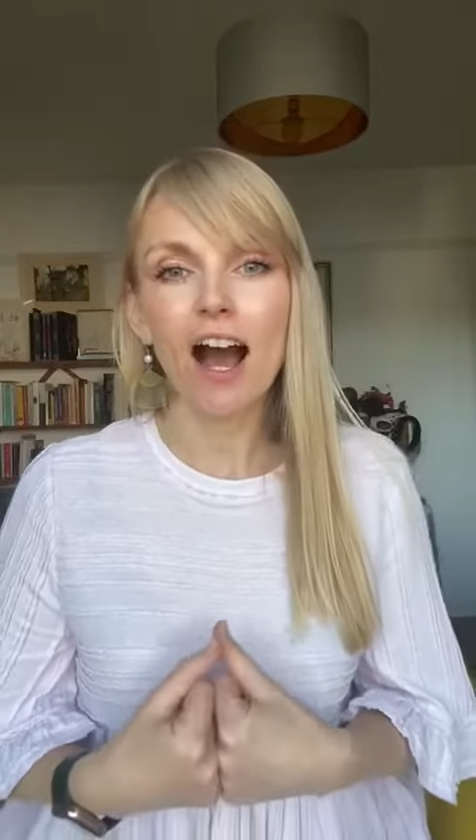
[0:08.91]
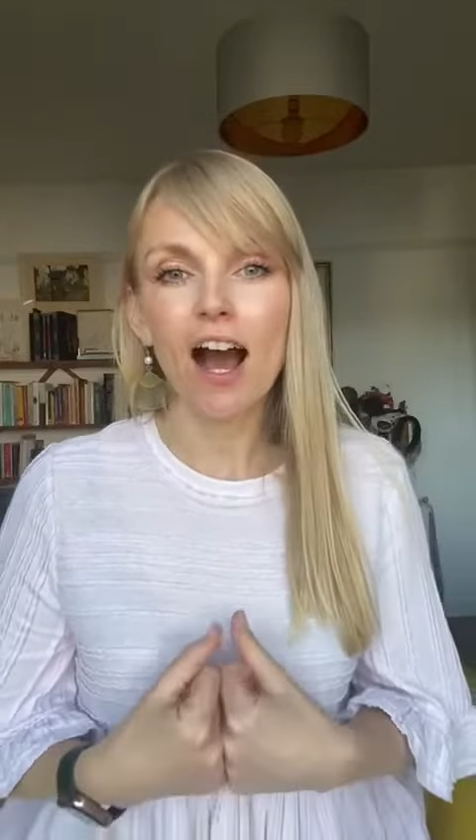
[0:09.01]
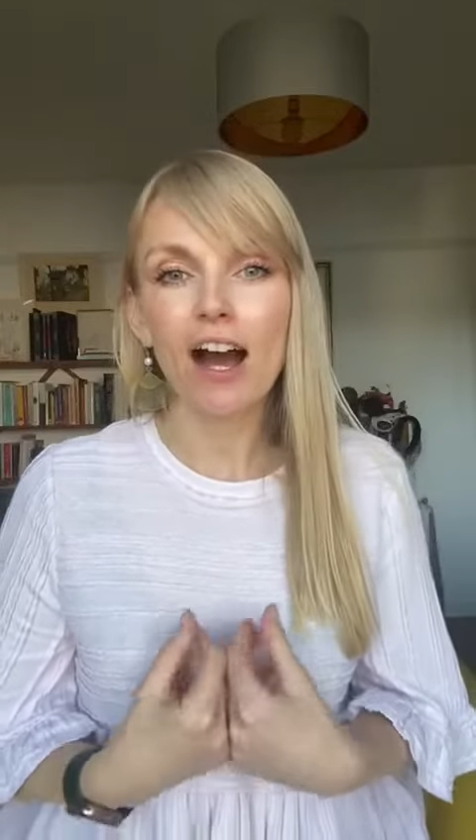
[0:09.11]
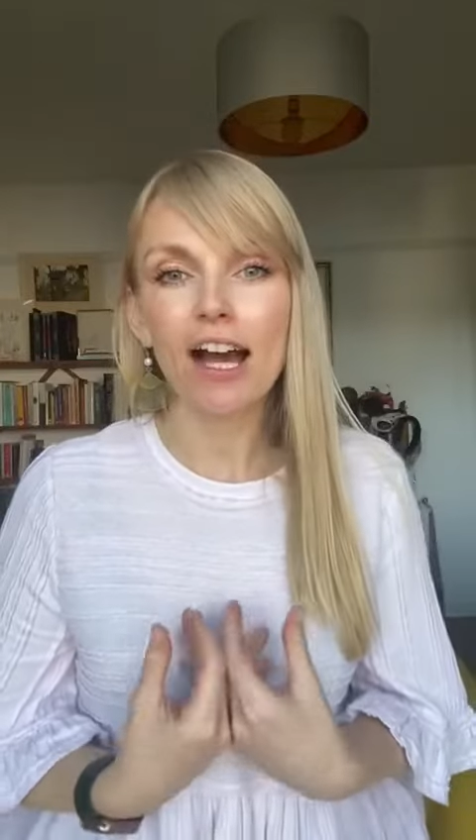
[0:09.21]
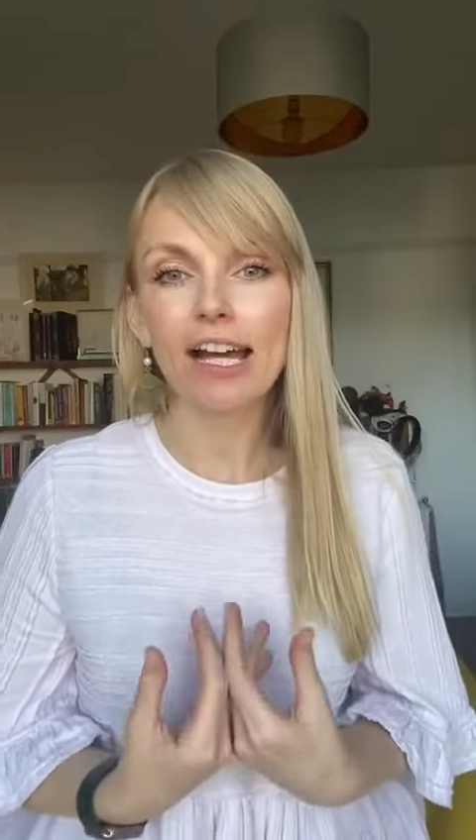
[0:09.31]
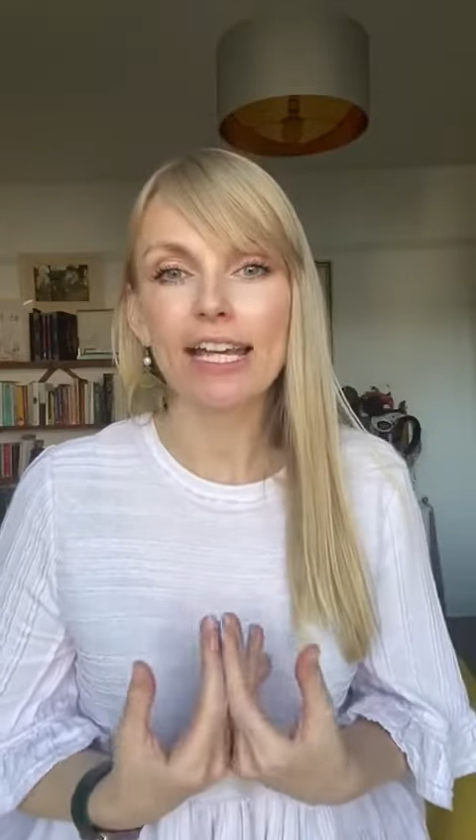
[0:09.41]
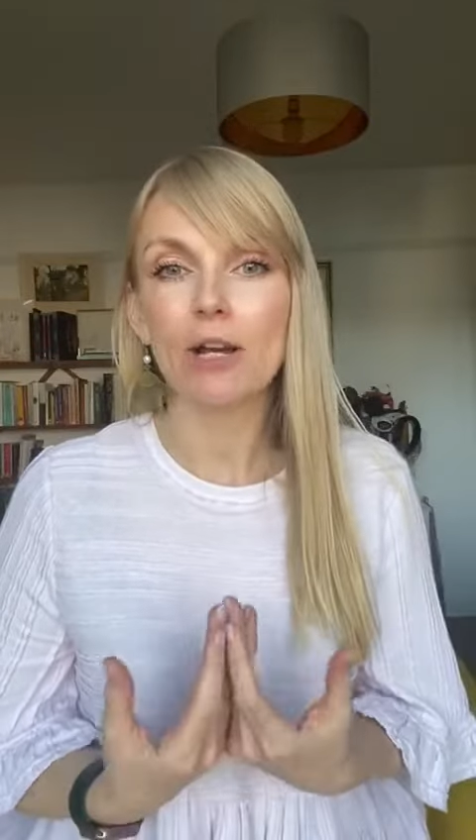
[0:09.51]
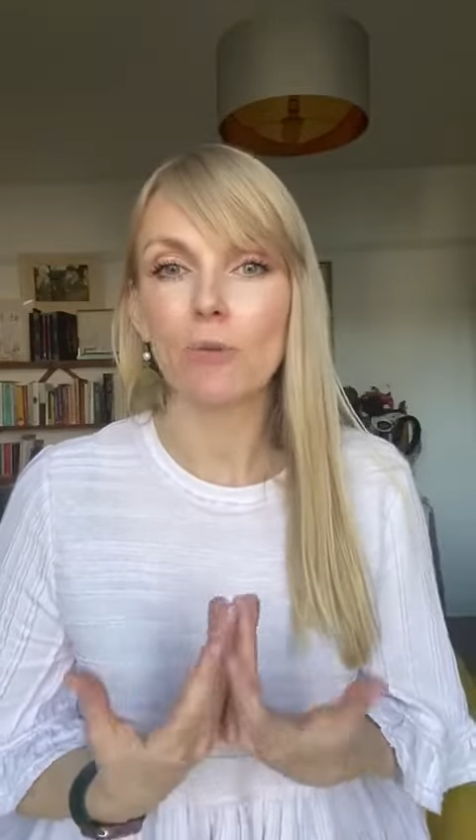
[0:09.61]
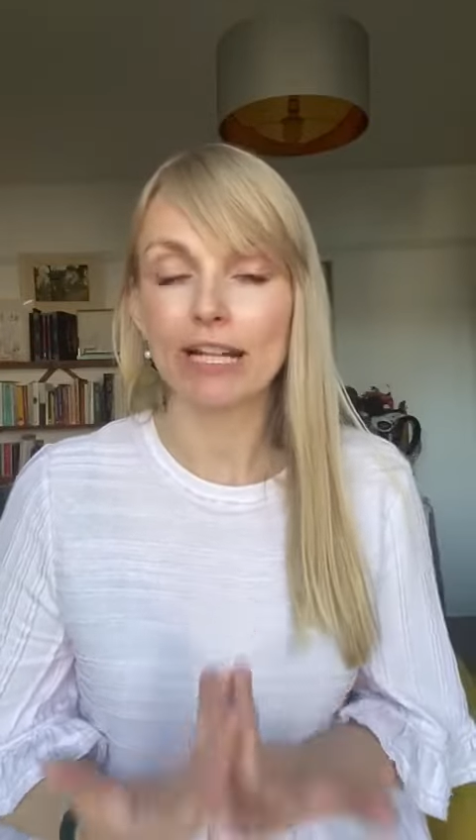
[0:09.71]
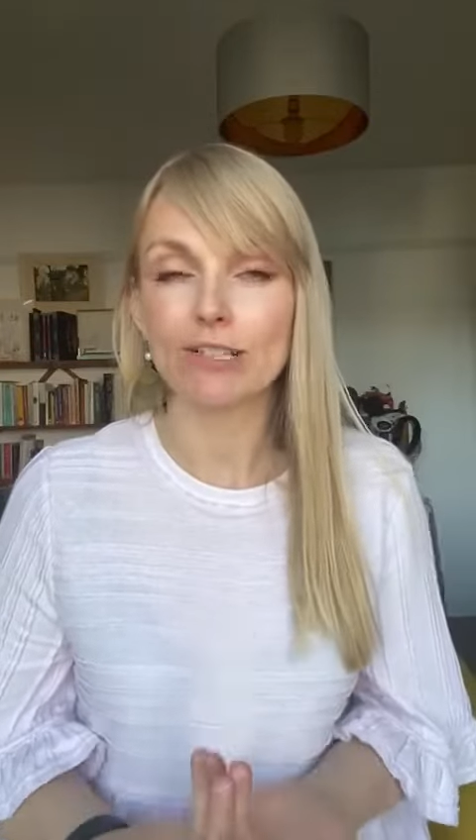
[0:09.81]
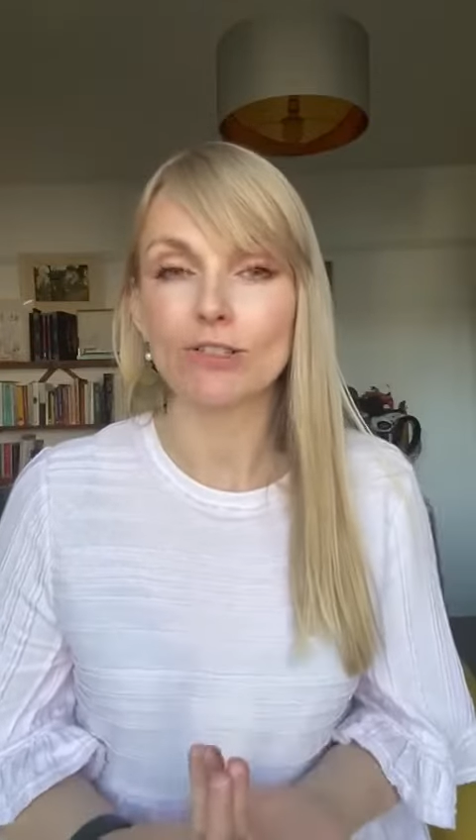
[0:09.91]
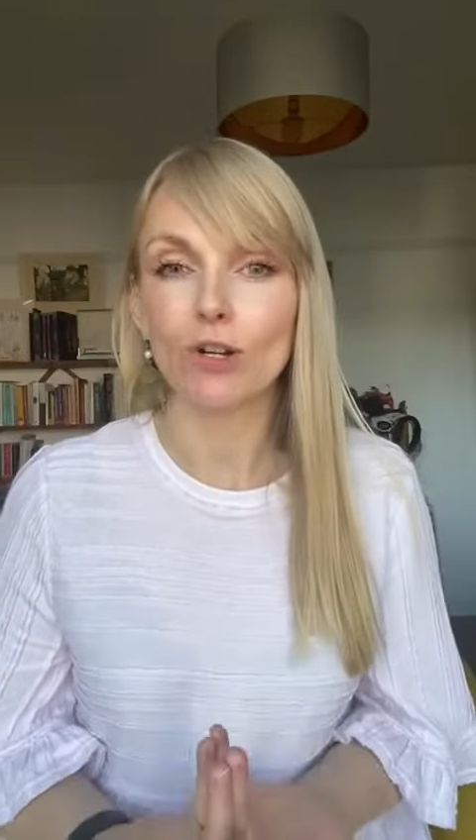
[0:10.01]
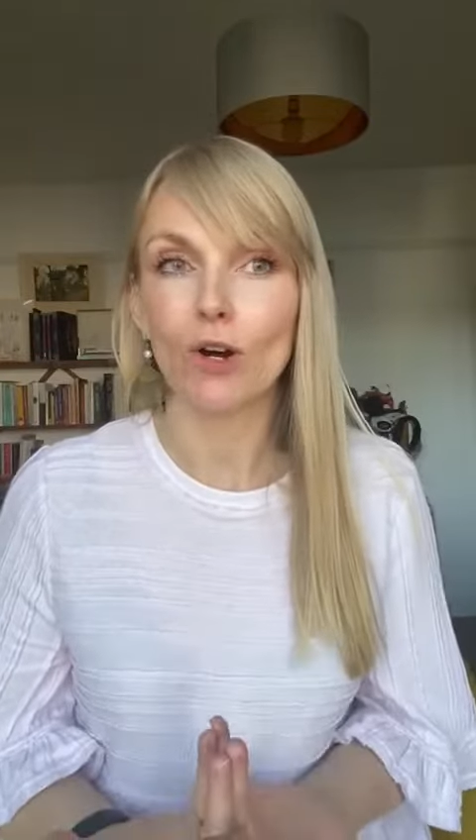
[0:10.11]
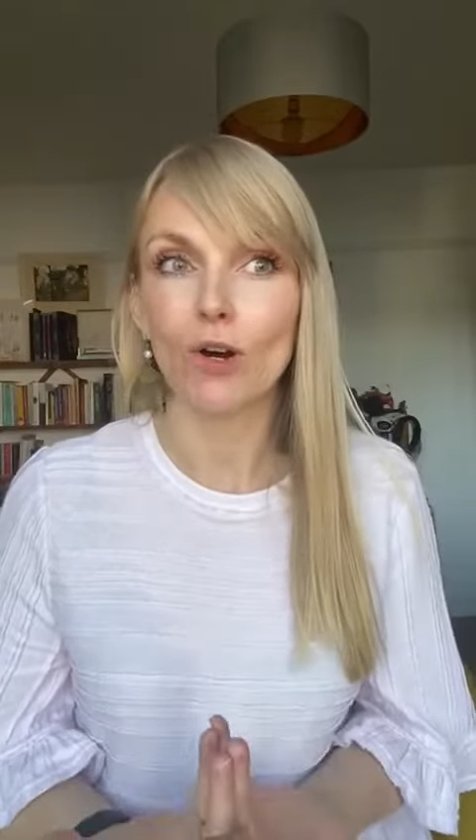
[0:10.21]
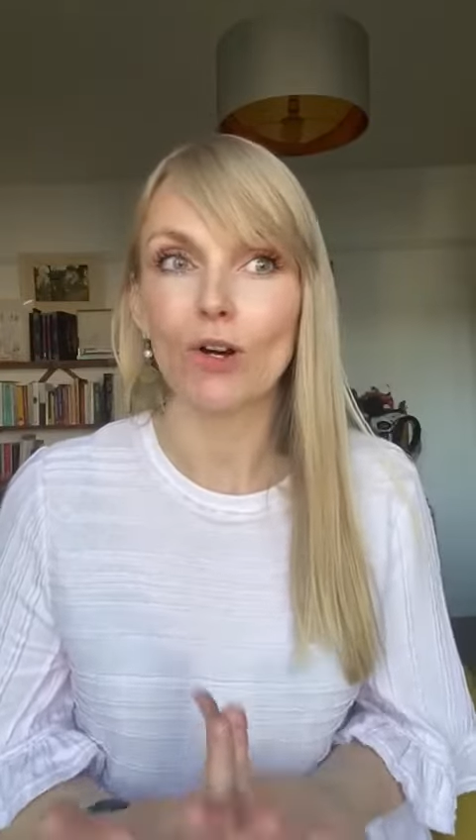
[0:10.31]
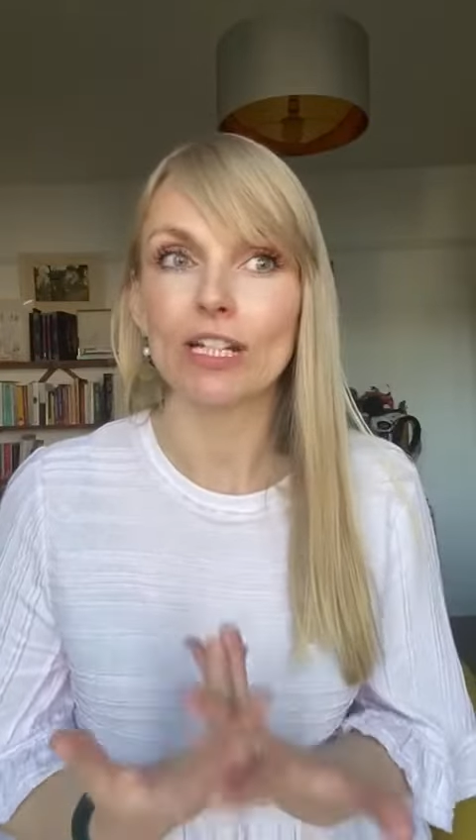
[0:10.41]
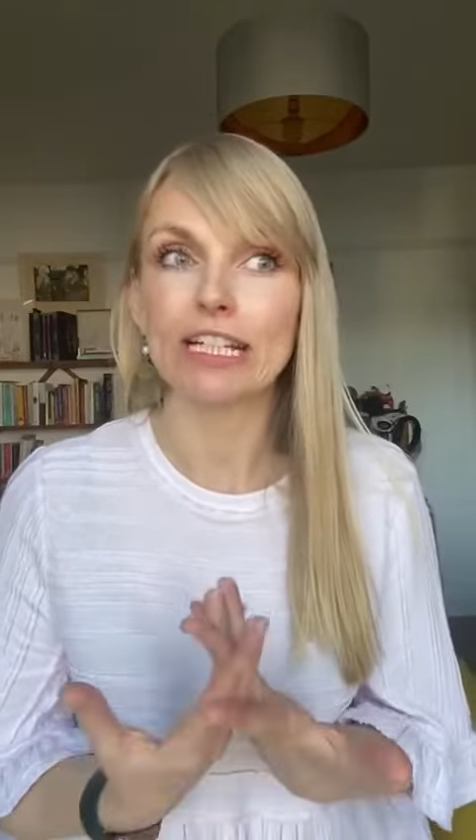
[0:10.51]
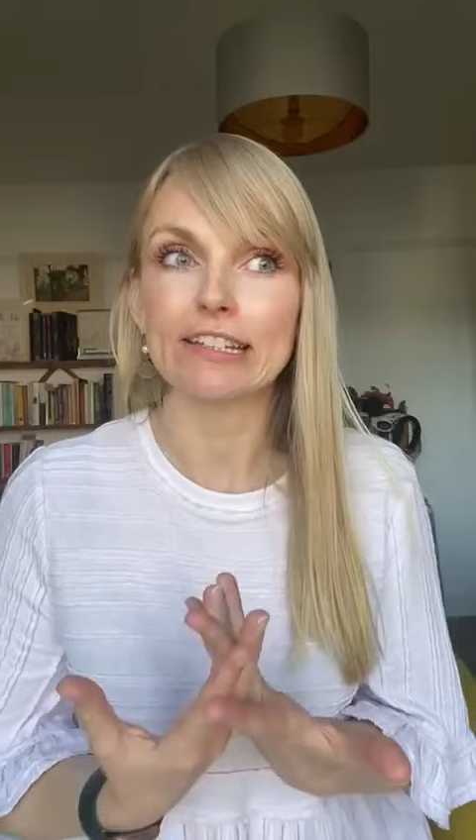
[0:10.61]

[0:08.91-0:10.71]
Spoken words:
I went on